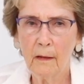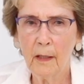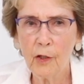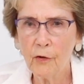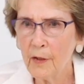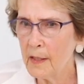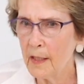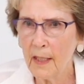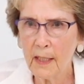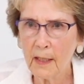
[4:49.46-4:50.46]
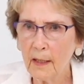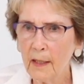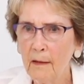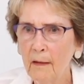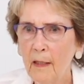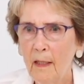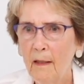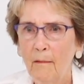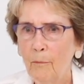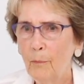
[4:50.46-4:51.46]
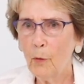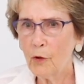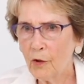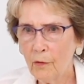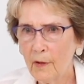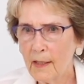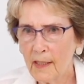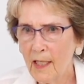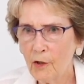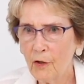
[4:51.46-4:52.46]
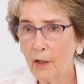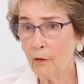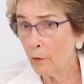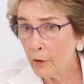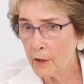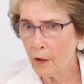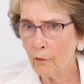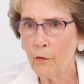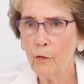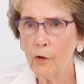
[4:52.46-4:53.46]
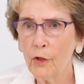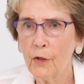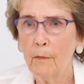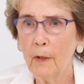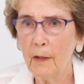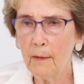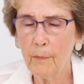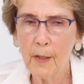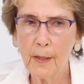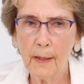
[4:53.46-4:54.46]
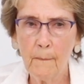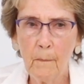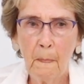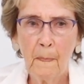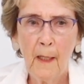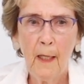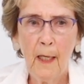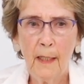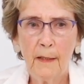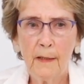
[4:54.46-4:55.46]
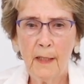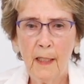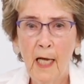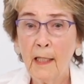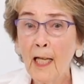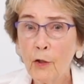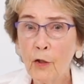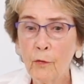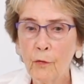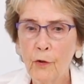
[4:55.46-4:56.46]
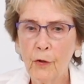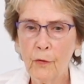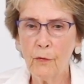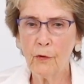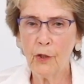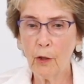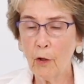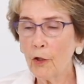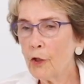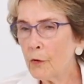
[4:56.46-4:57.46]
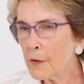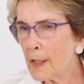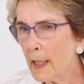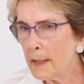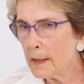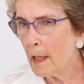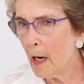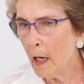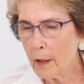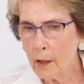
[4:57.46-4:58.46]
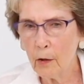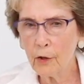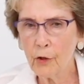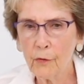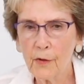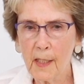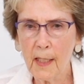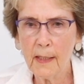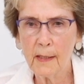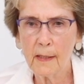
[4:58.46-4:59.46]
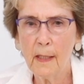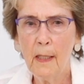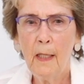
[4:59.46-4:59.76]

countries in Italy, Portugal, etc., including, of course, Great Britain. And I like to go to geological sites, archaeological sites,